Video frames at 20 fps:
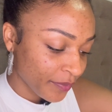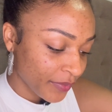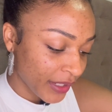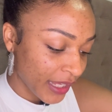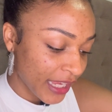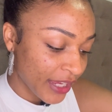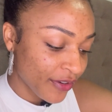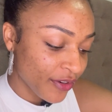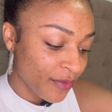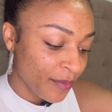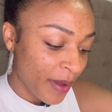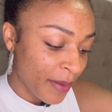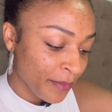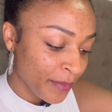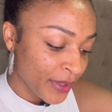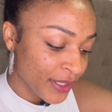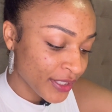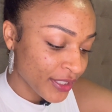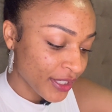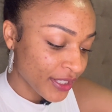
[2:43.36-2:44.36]
He
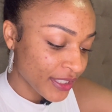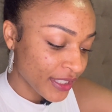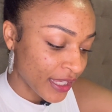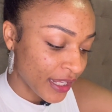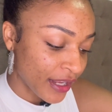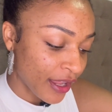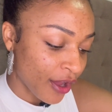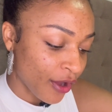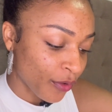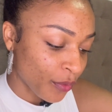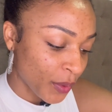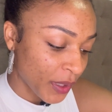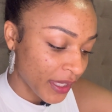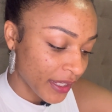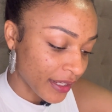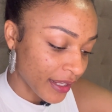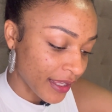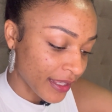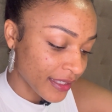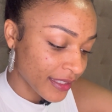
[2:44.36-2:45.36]
remembers us in our
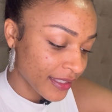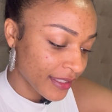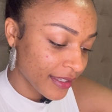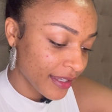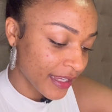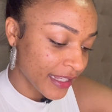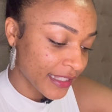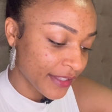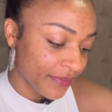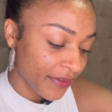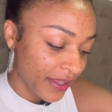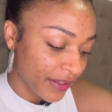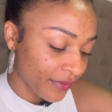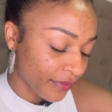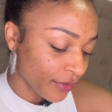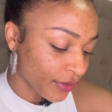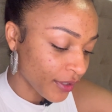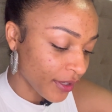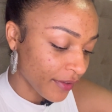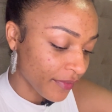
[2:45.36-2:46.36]
weakness. His
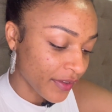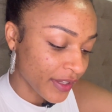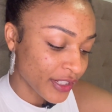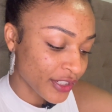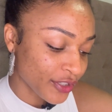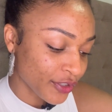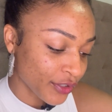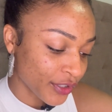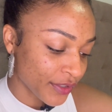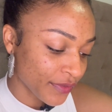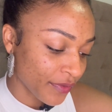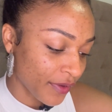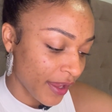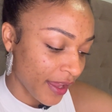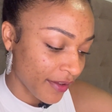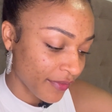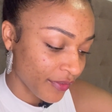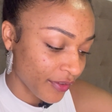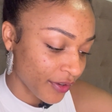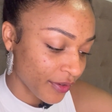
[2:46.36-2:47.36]
faithful love endures
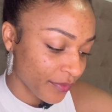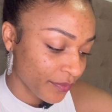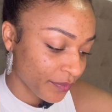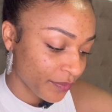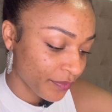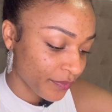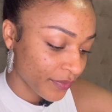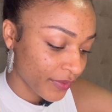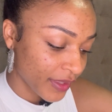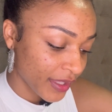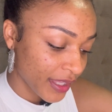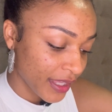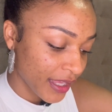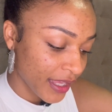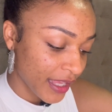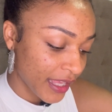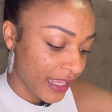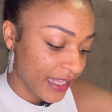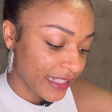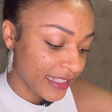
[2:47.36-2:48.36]
forever.
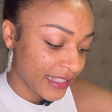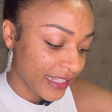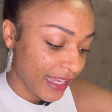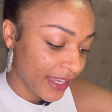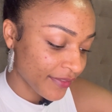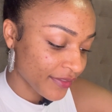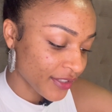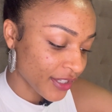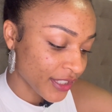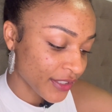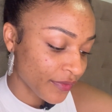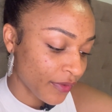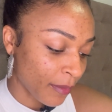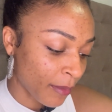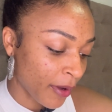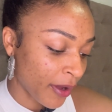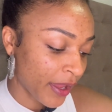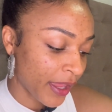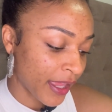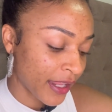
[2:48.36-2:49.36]
He saves us from
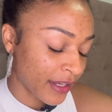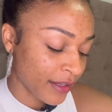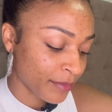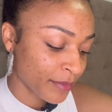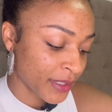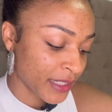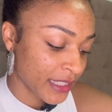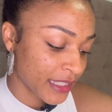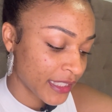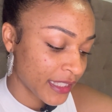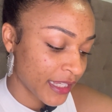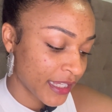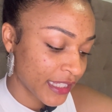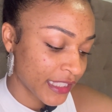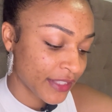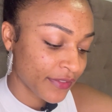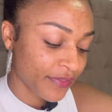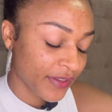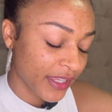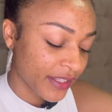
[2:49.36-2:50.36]
our enemies.
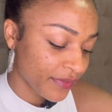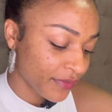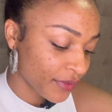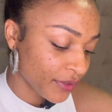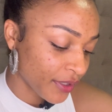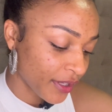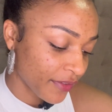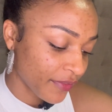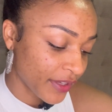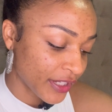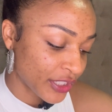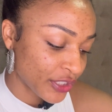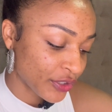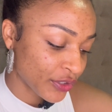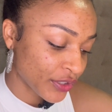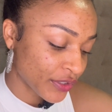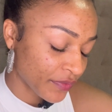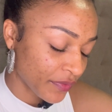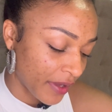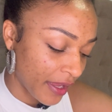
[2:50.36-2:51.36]
His faithful love
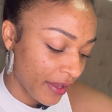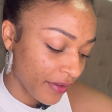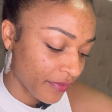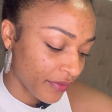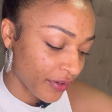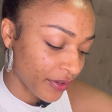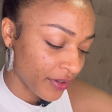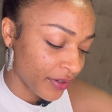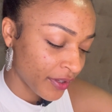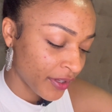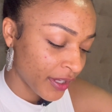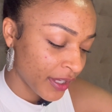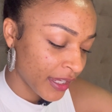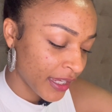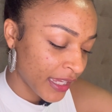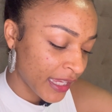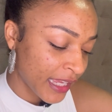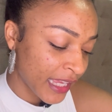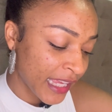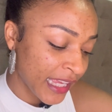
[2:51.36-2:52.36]
endures forever.
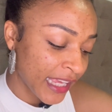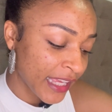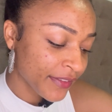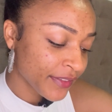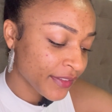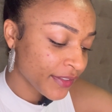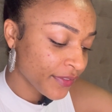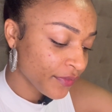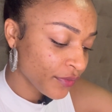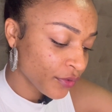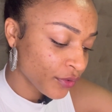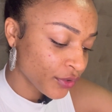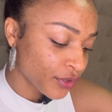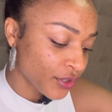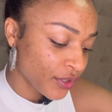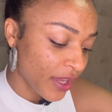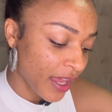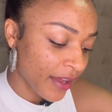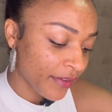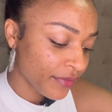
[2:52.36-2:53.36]
He gives food
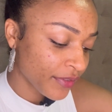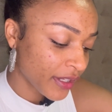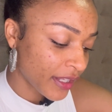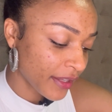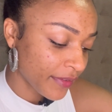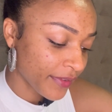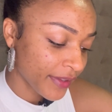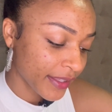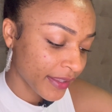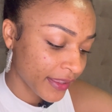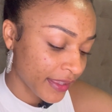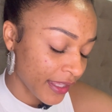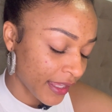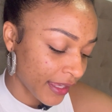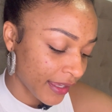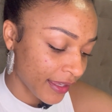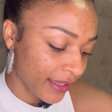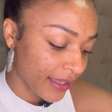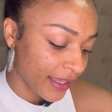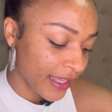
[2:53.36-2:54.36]
to every living
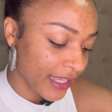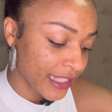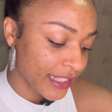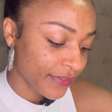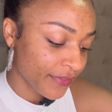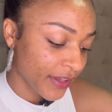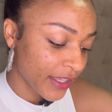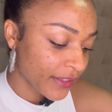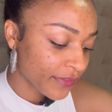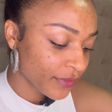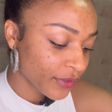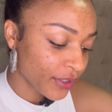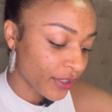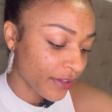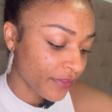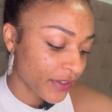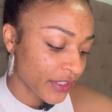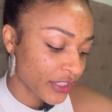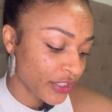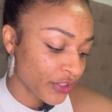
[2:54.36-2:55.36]
thing. His faithful
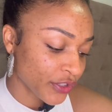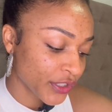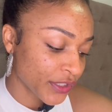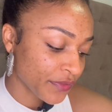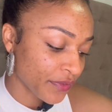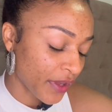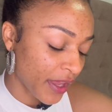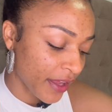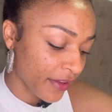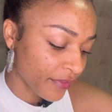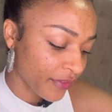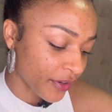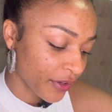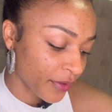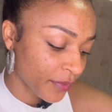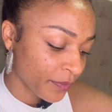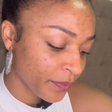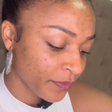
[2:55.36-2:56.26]
love endures forever.